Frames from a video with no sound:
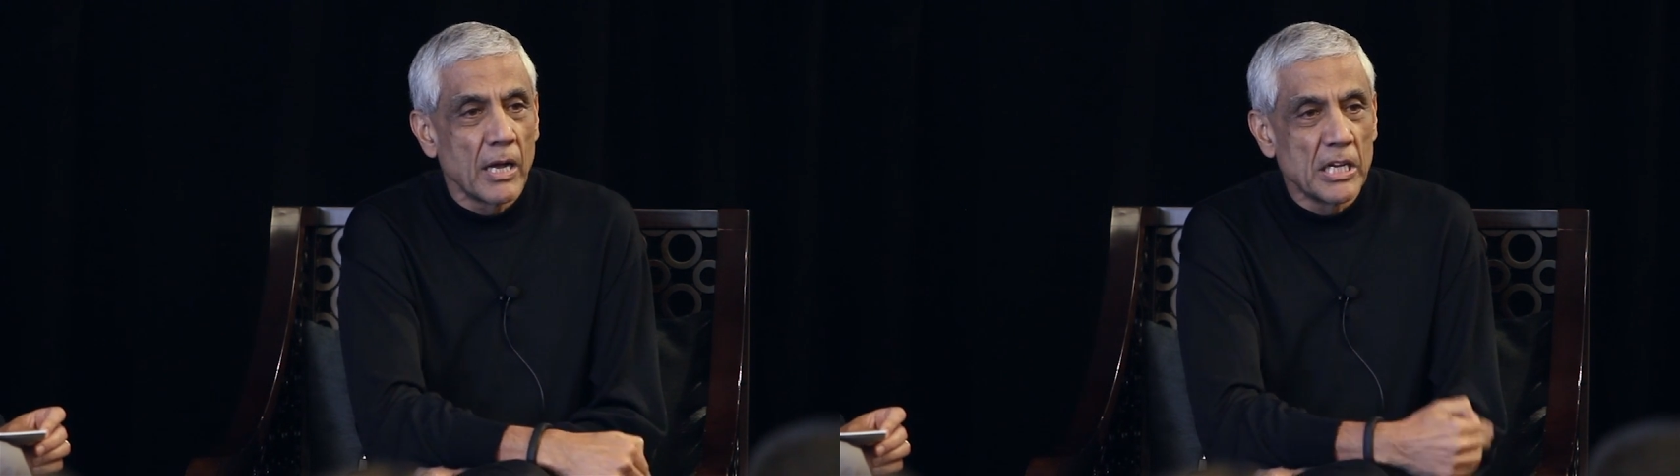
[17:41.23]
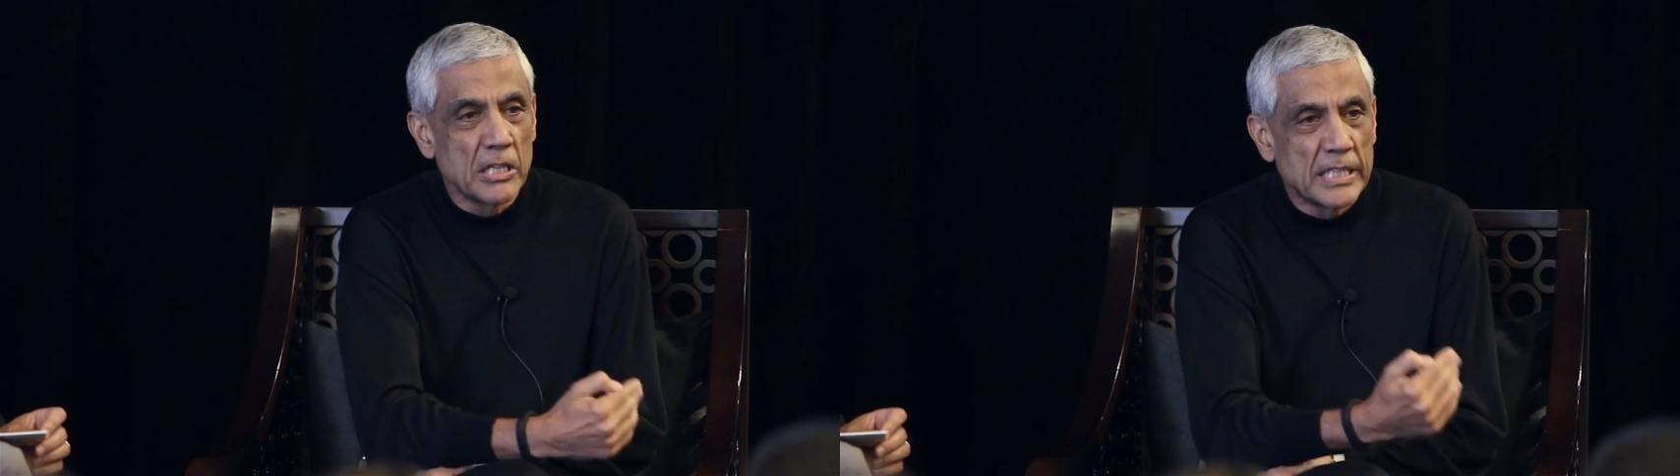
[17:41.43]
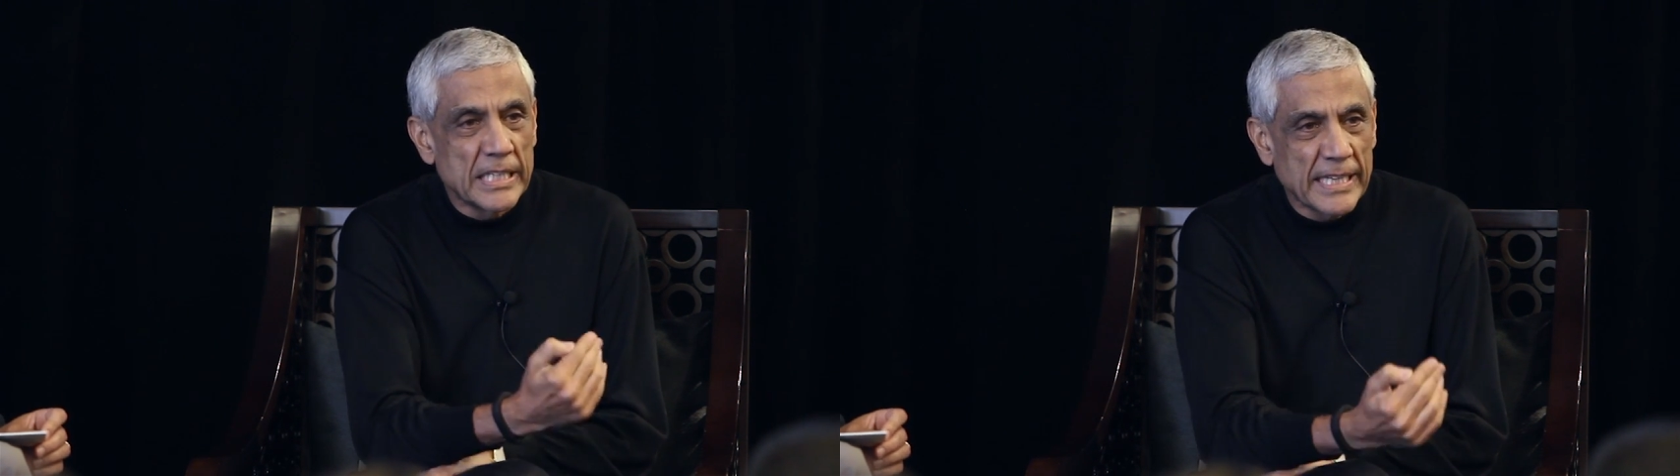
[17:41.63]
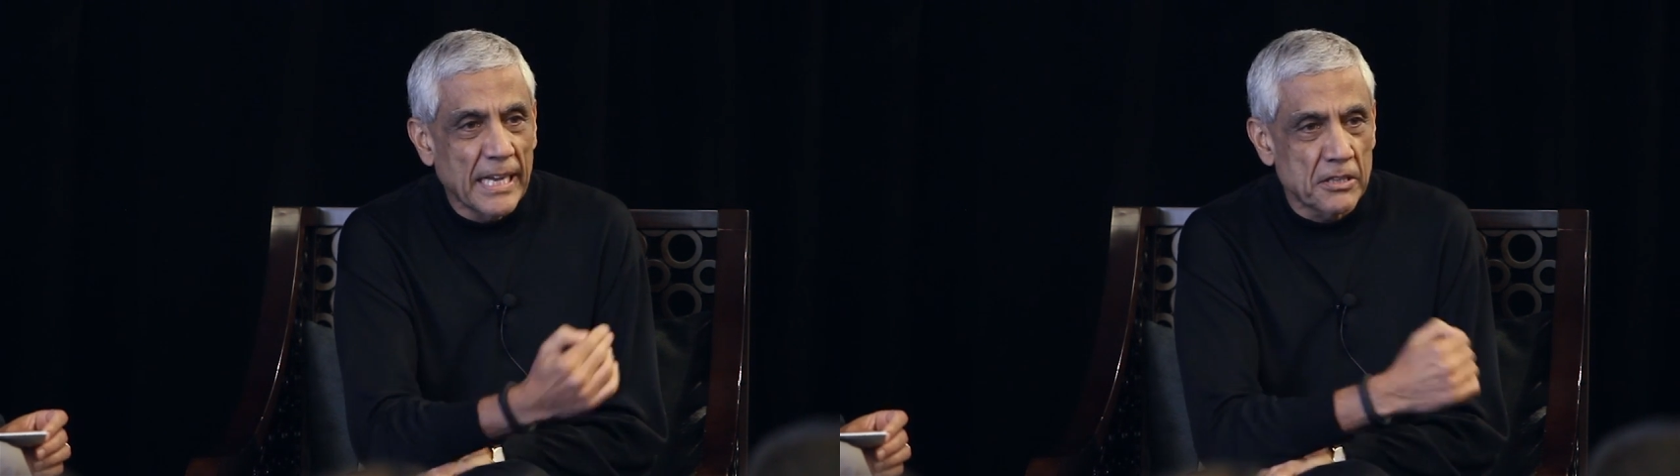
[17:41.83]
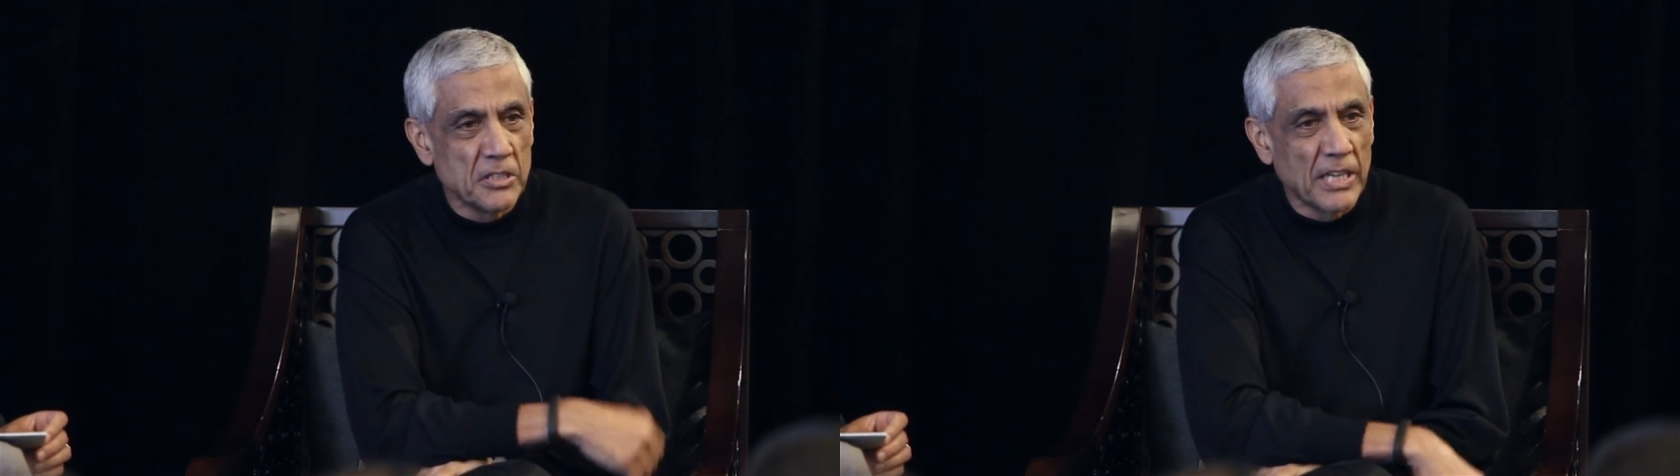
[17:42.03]
it'll
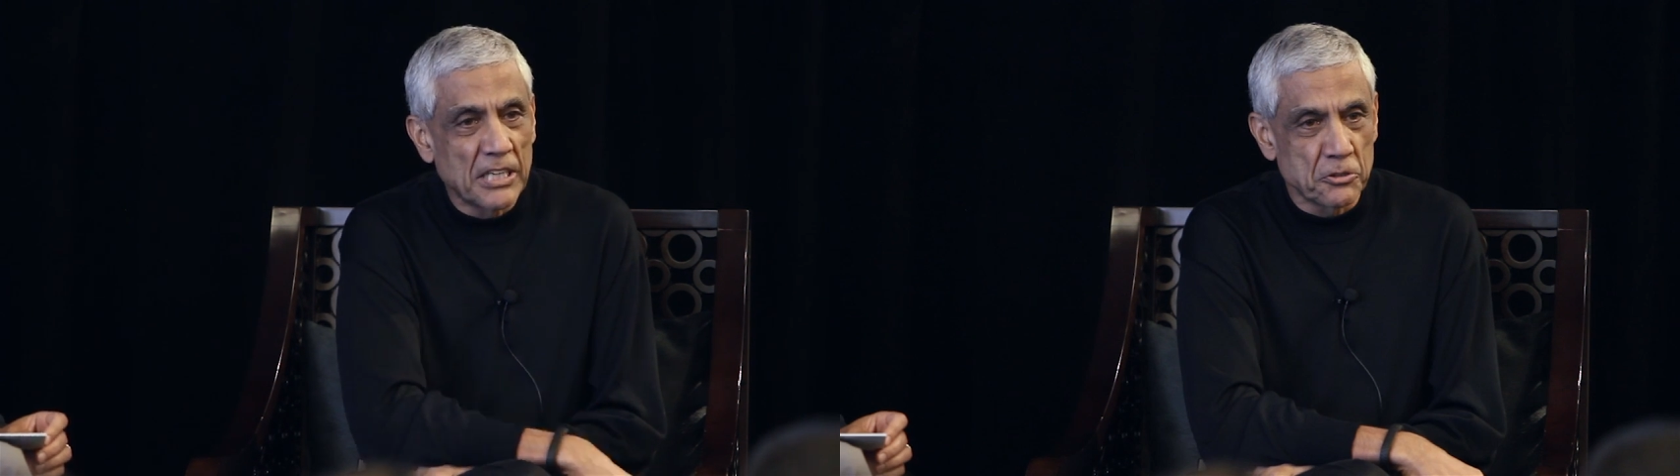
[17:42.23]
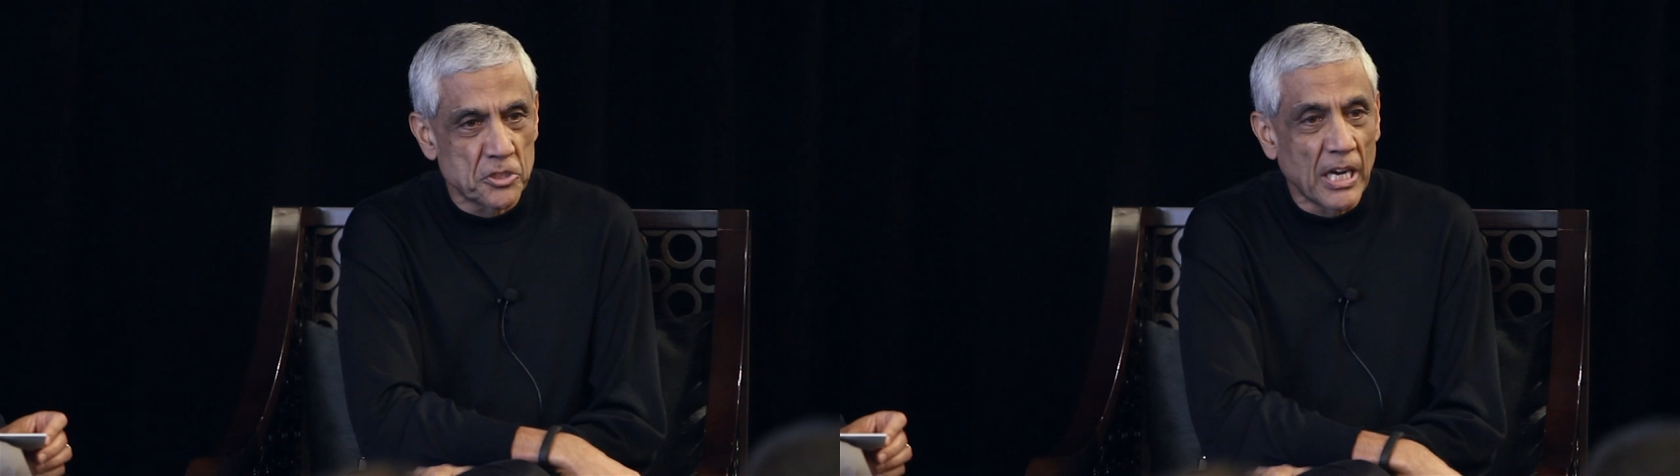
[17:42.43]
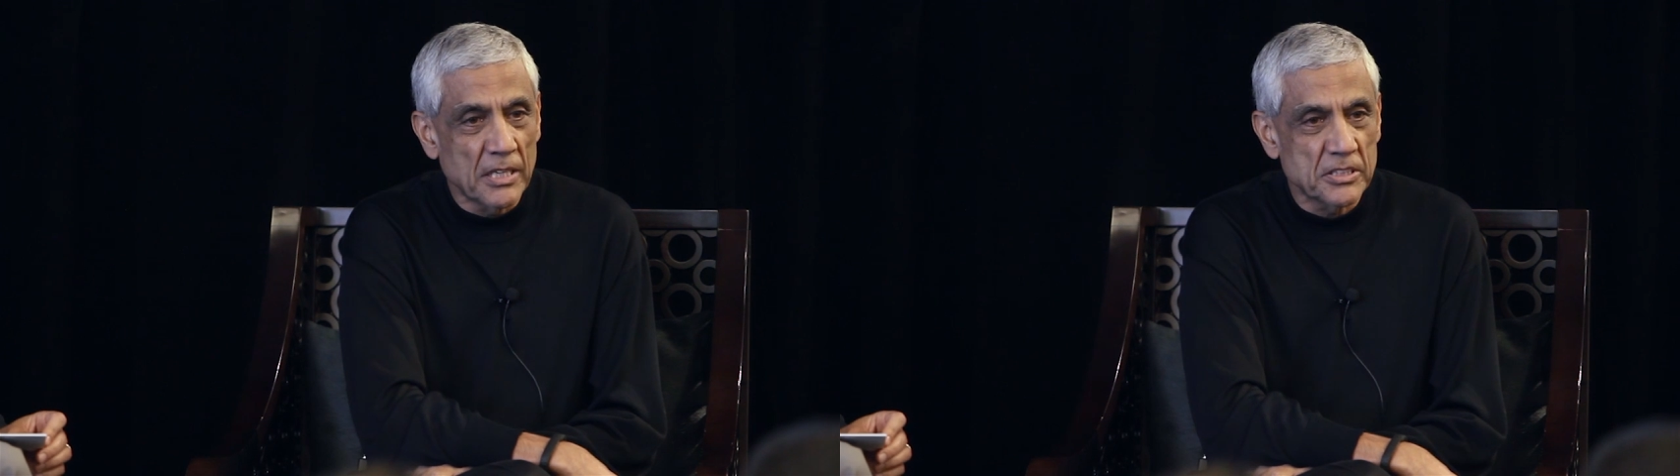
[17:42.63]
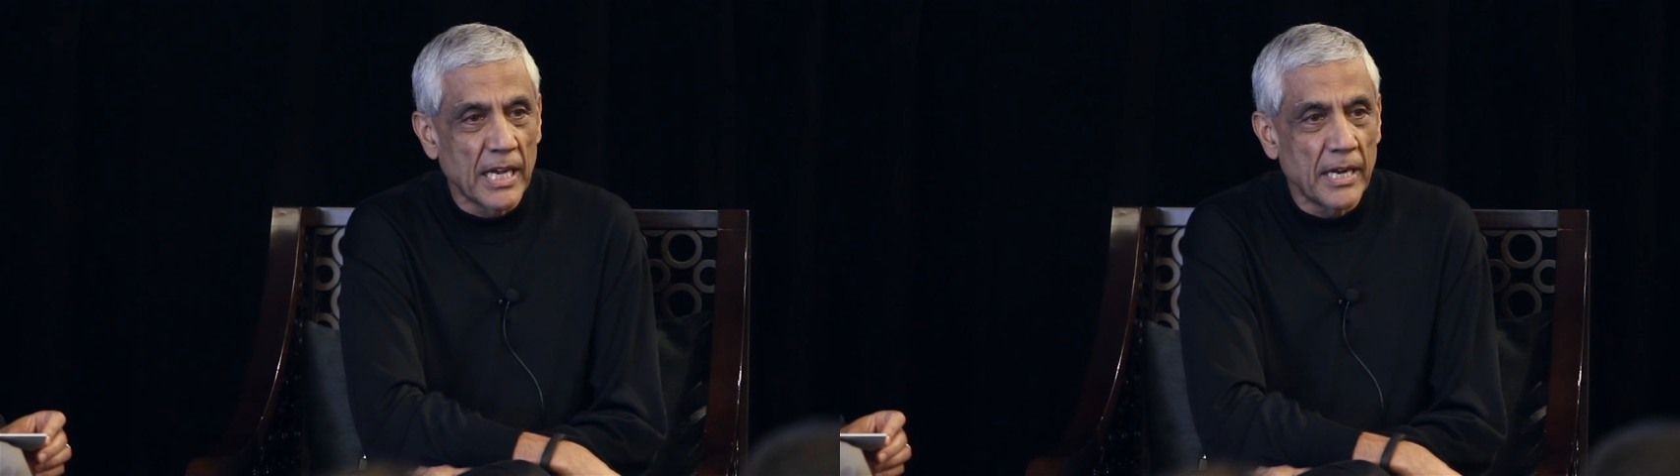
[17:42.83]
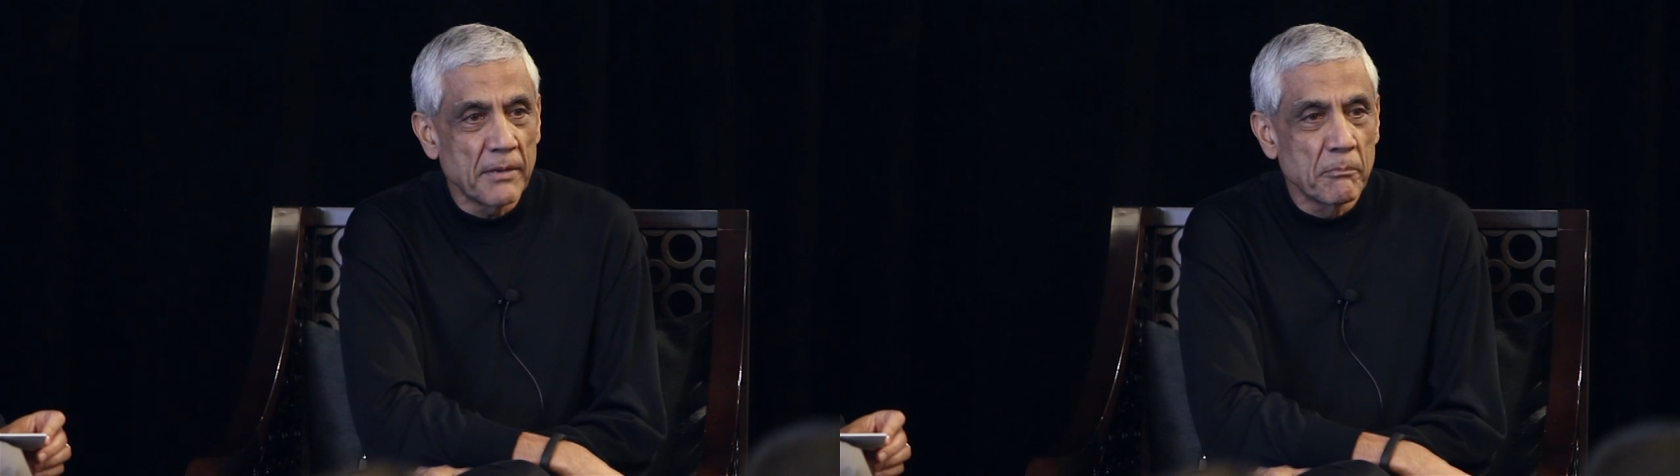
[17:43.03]
detect the nitrous
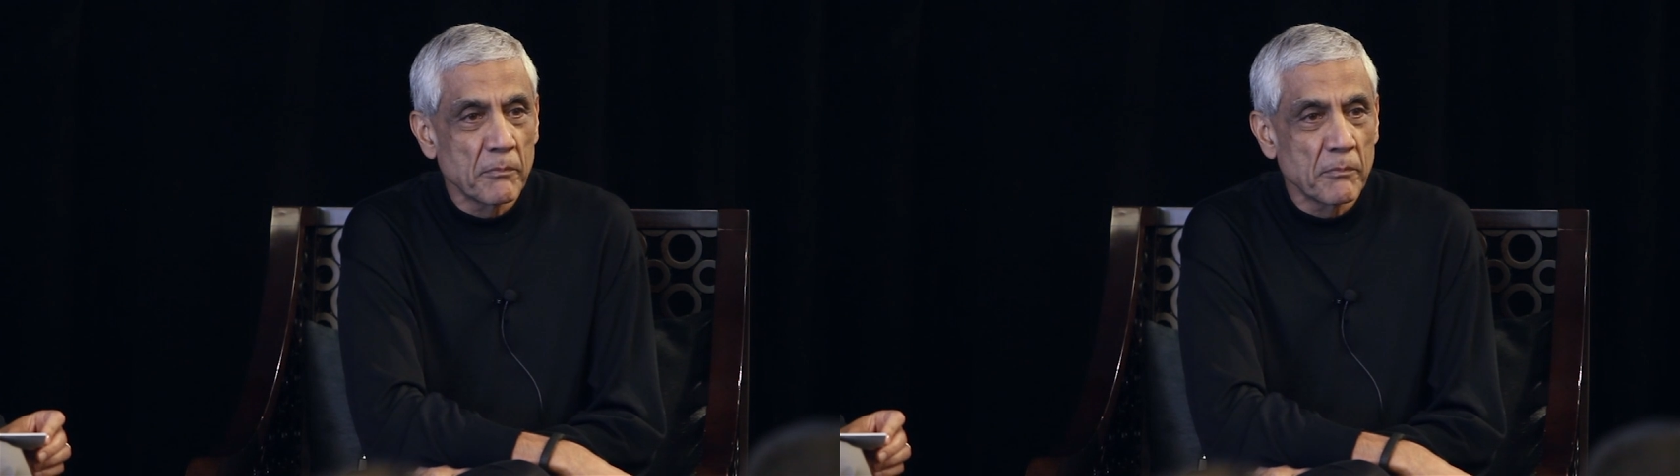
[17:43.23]
oxide.